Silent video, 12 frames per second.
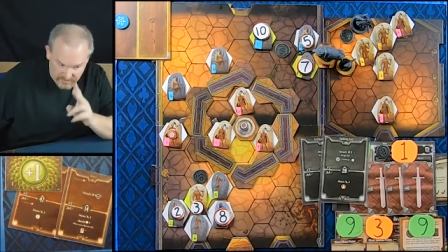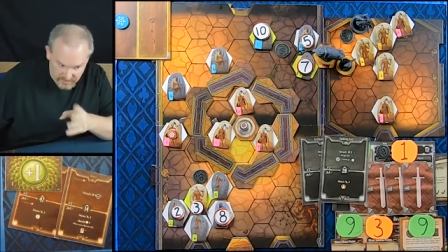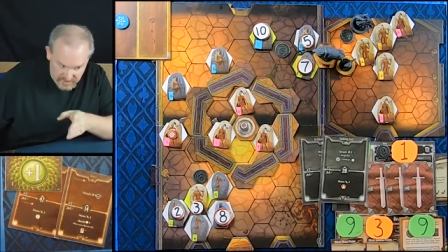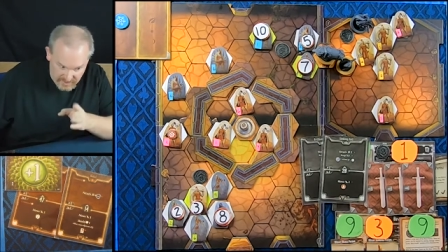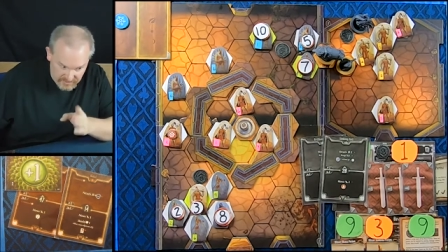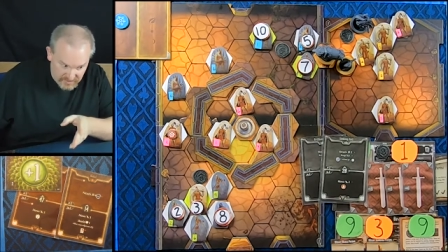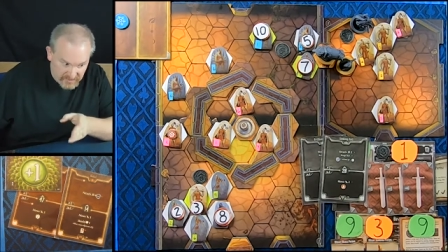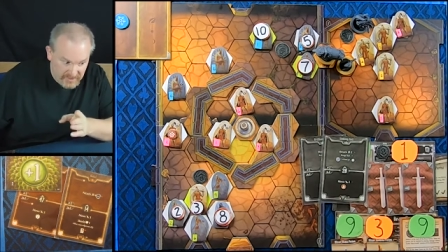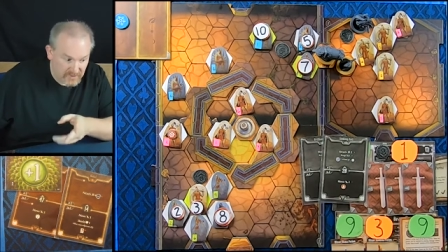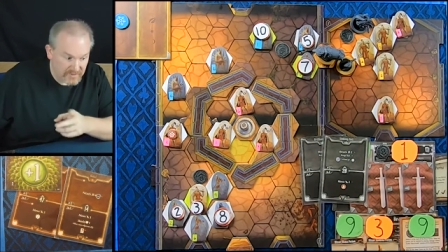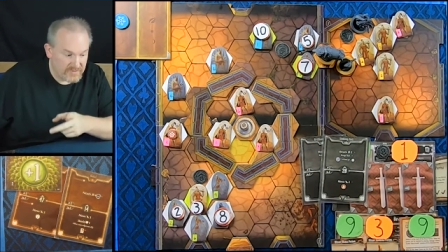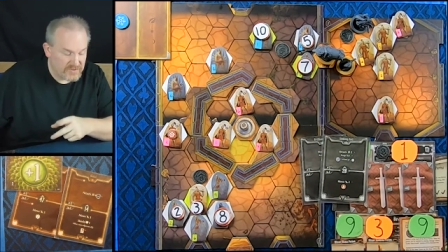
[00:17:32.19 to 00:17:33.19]
so he has a
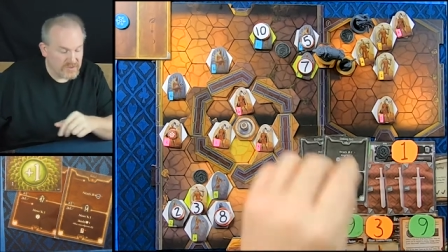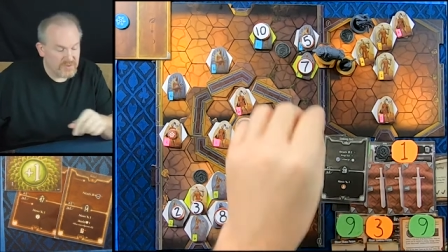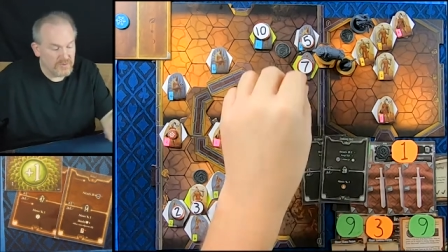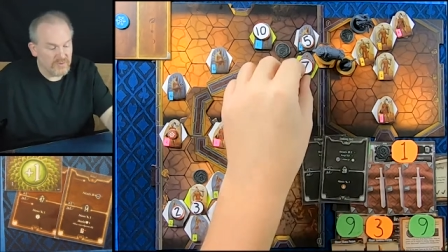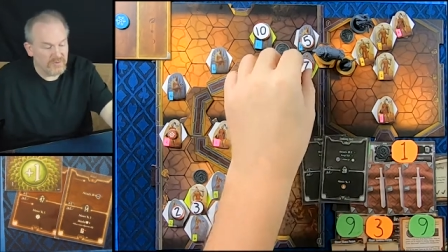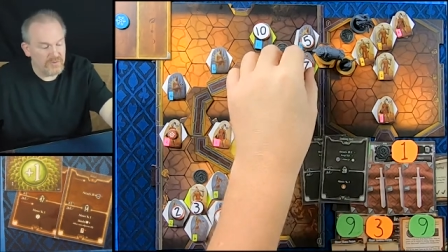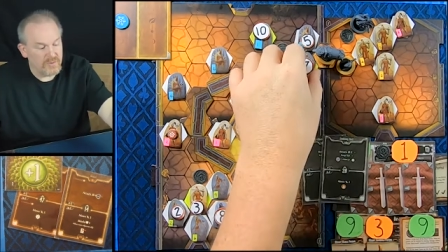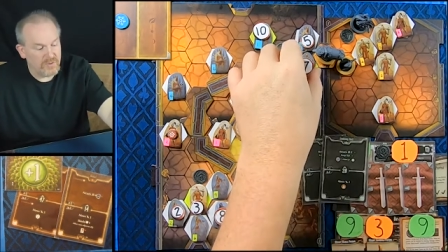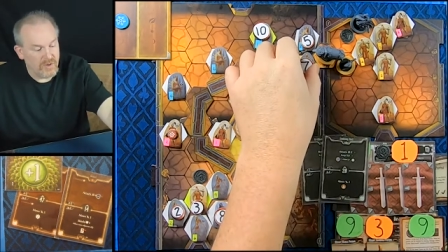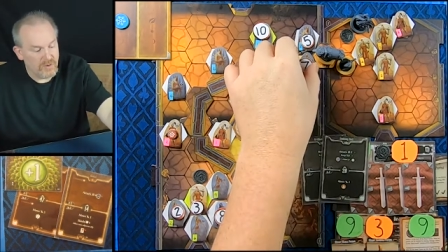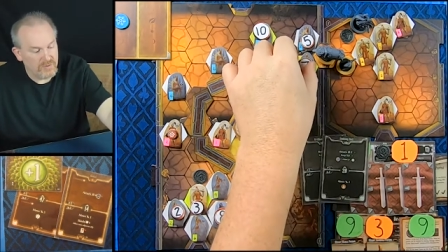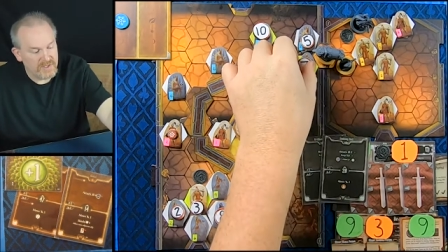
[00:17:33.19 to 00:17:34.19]
shield of 2, so he
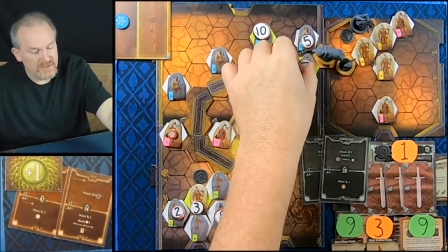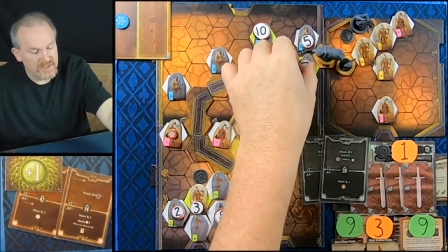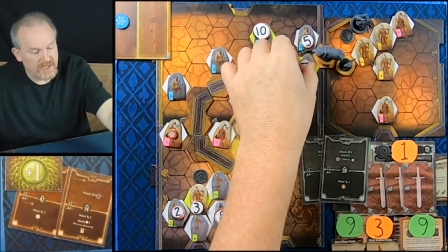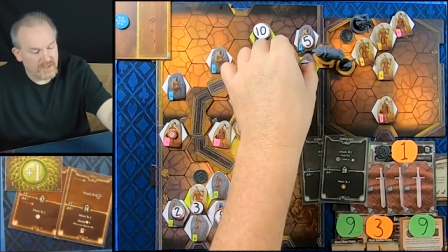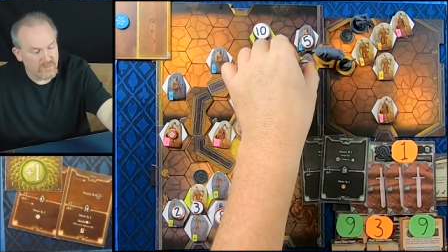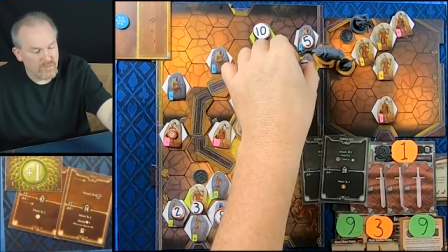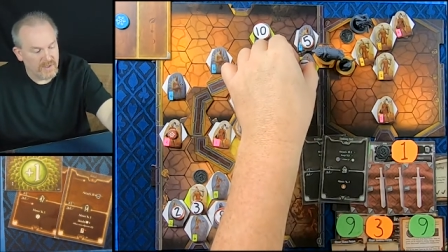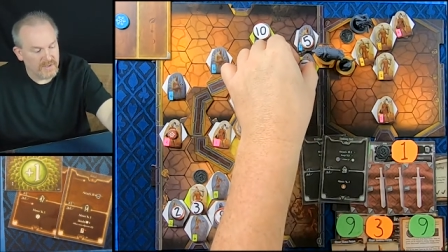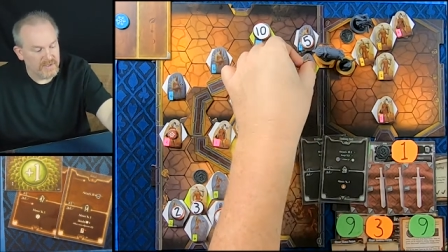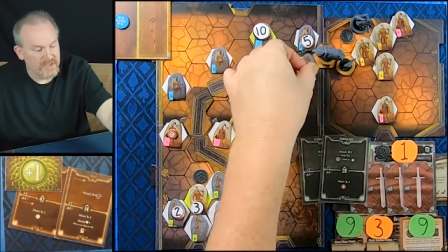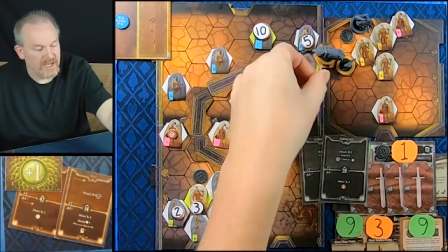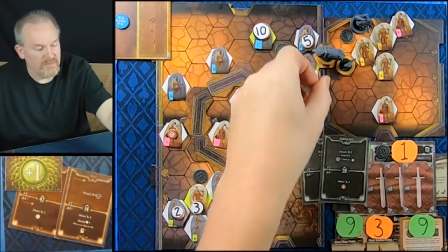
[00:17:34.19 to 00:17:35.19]
will only take
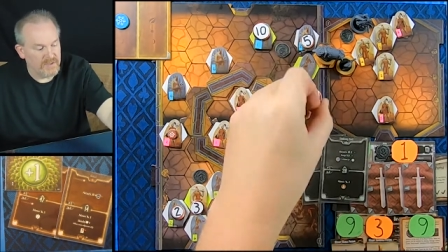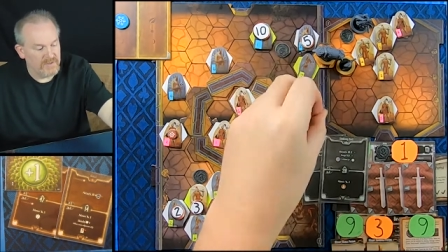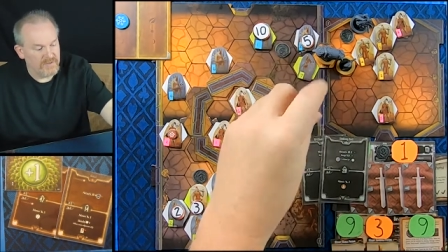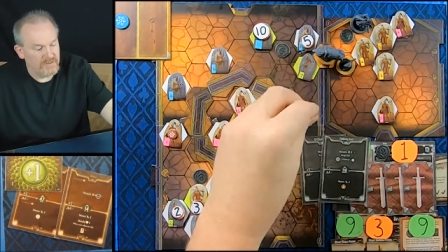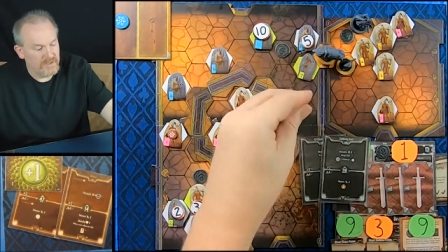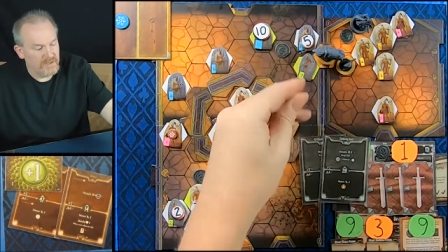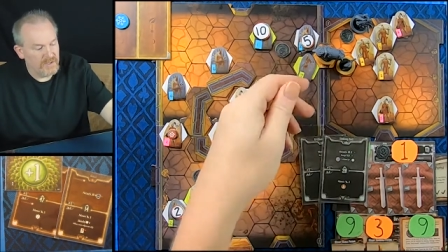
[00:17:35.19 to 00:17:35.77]
1 damage.